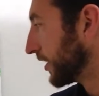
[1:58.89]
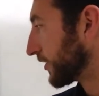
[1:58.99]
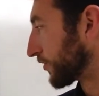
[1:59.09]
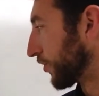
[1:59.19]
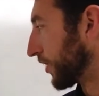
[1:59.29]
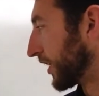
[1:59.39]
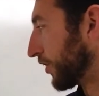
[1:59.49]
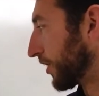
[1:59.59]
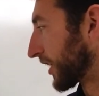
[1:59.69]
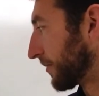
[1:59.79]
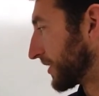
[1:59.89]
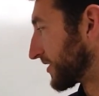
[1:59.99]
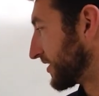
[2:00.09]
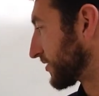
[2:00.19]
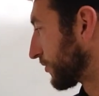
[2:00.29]
So I know I got my
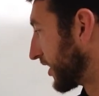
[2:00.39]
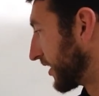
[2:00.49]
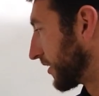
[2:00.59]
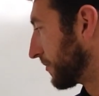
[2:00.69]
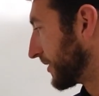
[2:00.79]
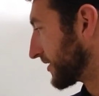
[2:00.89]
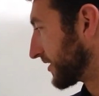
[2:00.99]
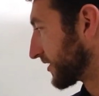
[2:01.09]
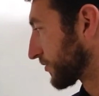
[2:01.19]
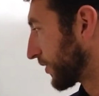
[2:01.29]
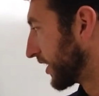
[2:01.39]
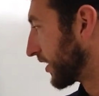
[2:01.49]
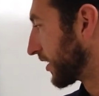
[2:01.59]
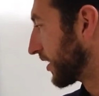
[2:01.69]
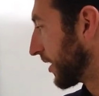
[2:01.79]
z squared. I'm
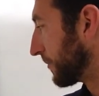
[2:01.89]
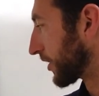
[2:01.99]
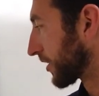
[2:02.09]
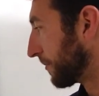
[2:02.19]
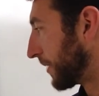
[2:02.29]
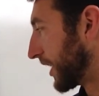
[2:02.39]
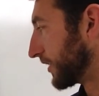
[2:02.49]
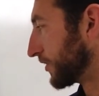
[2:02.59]
going to combine